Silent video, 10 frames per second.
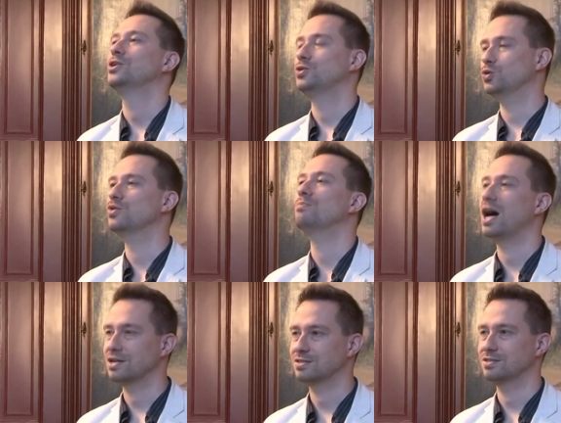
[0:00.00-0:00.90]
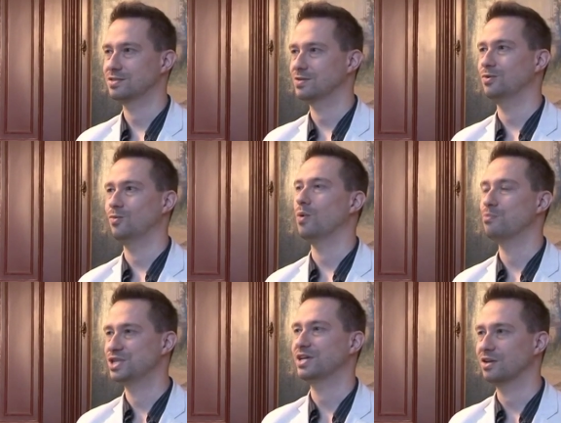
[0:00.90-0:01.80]
to the masses uh, one
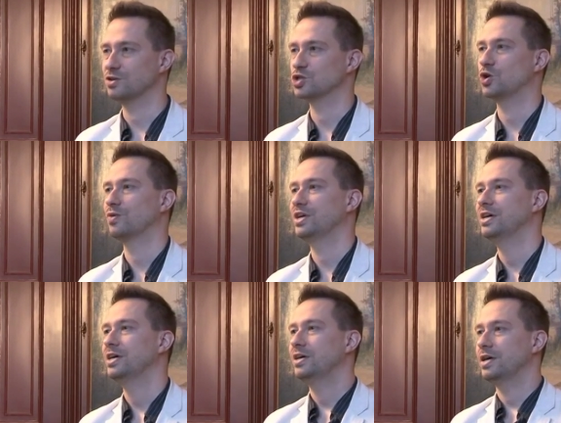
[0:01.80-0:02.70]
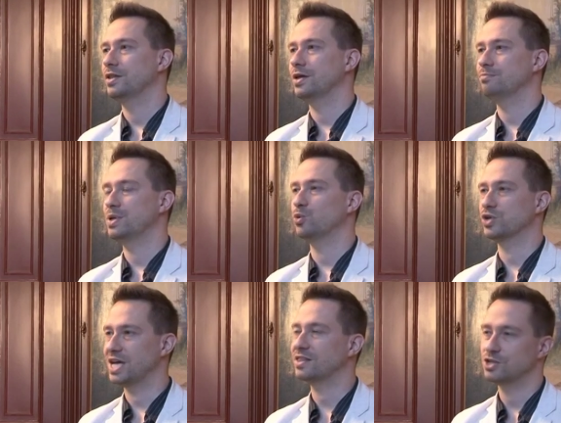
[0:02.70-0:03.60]
particular story, and then people
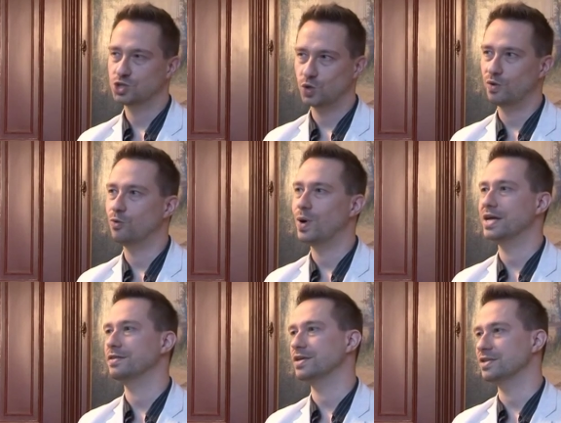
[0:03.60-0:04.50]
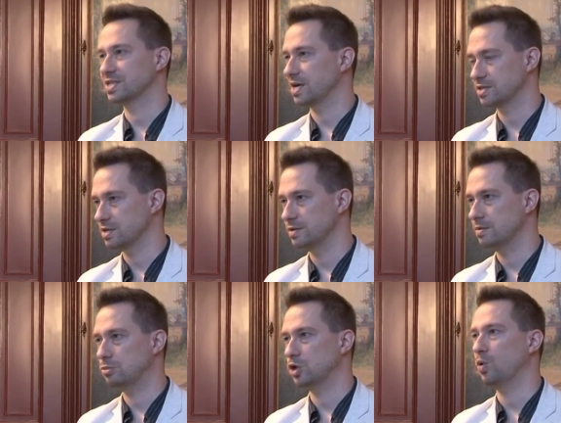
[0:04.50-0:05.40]
take that story away and they discuss it,
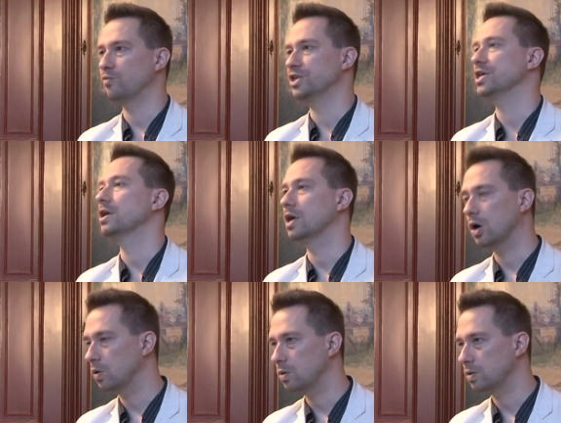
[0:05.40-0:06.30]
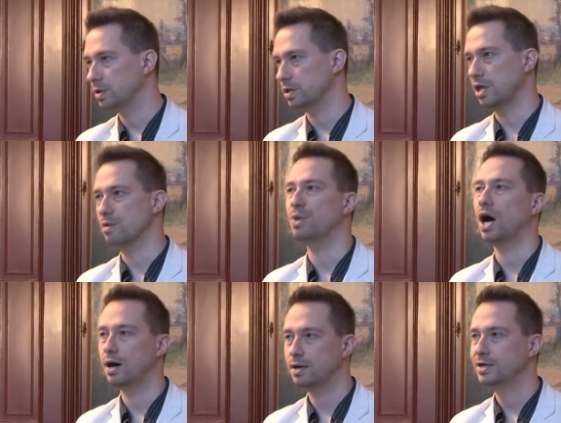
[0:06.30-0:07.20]
you know, over dinner or in, in a
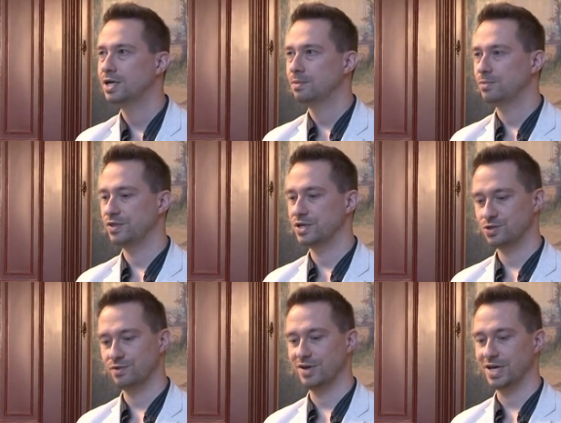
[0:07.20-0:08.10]
bar. But there's sort of